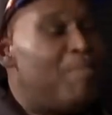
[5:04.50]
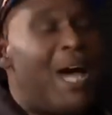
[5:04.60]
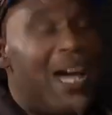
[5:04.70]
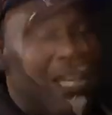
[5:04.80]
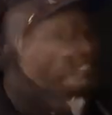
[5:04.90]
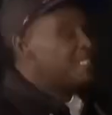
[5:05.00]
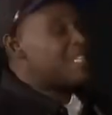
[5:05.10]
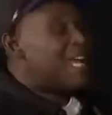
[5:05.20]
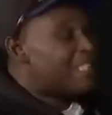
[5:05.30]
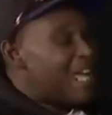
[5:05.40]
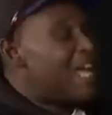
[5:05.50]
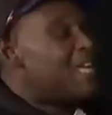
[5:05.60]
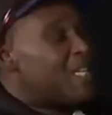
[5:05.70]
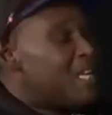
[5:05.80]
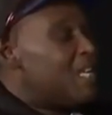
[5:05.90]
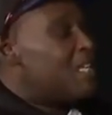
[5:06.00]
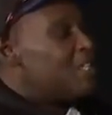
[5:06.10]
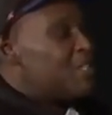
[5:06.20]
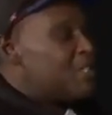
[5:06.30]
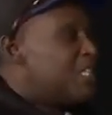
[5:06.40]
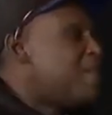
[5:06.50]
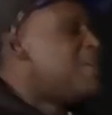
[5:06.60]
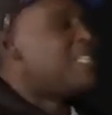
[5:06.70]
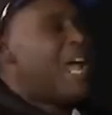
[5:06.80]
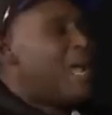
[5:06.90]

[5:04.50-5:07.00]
bachata. So give me